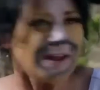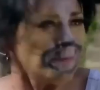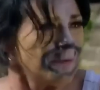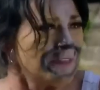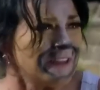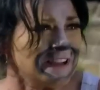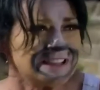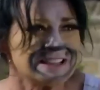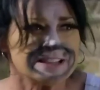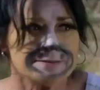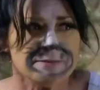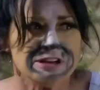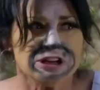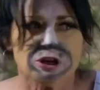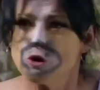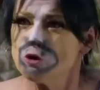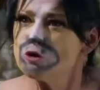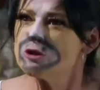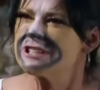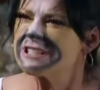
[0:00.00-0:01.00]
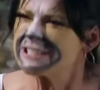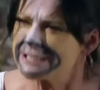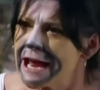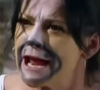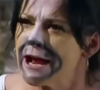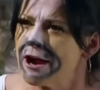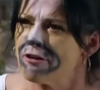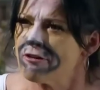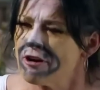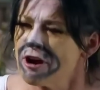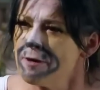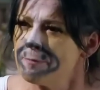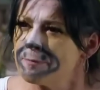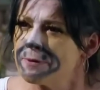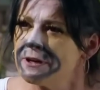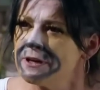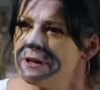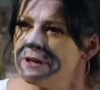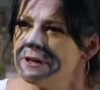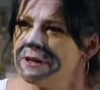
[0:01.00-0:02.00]
but that doesn't mean you go and set her up.
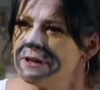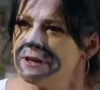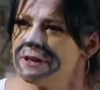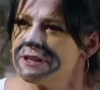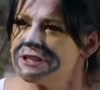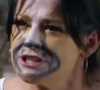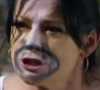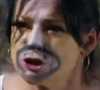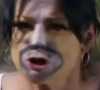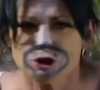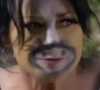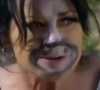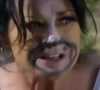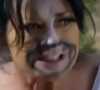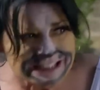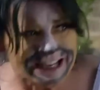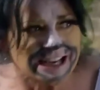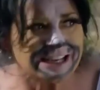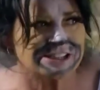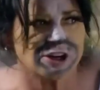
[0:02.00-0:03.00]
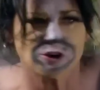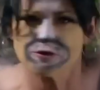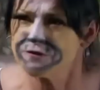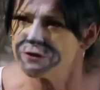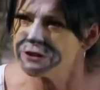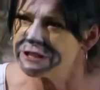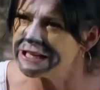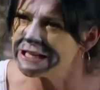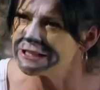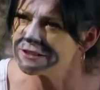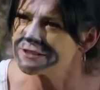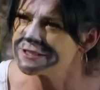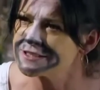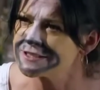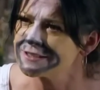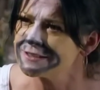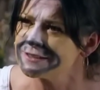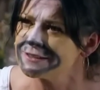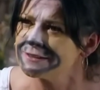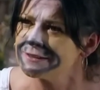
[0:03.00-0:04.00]
She could have been sent down for years.
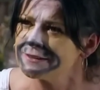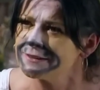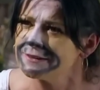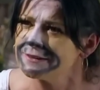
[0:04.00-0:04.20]
Good.